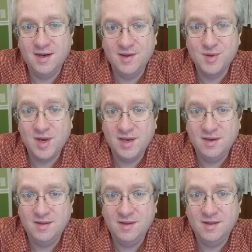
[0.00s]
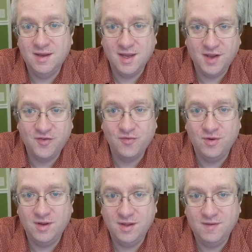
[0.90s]
I decided that the
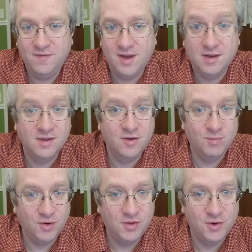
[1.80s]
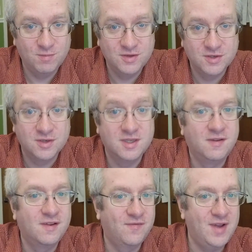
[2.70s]
Kestrel and the Falcon, they're both open source.
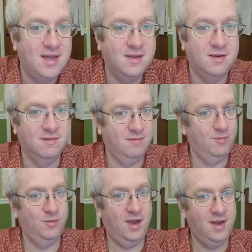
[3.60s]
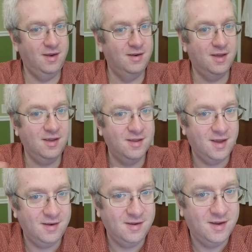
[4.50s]
It's the Falcon. I didn't tell you
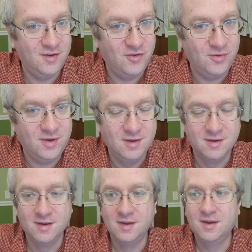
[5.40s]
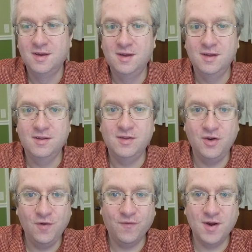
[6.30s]
that, did I, Judy?
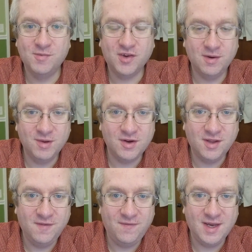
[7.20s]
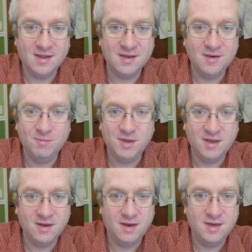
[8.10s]
The new frame's going to be called the Falcon
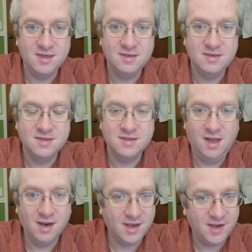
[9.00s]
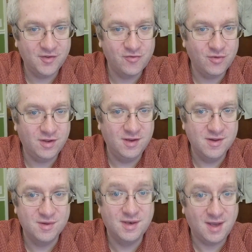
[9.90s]
because a Kestrel
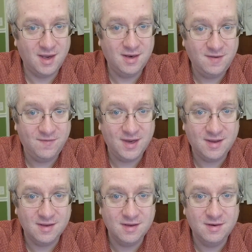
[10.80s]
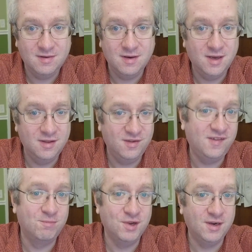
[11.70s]
is a tiny falcon, and
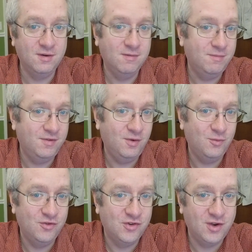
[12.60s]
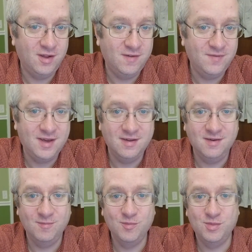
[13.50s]
this is bigger, so we'll just call it a
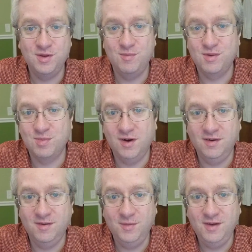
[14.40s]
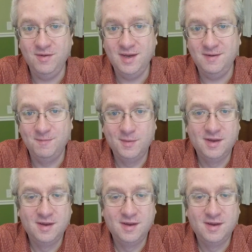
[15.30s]
Falcon. Seems smart to me, right?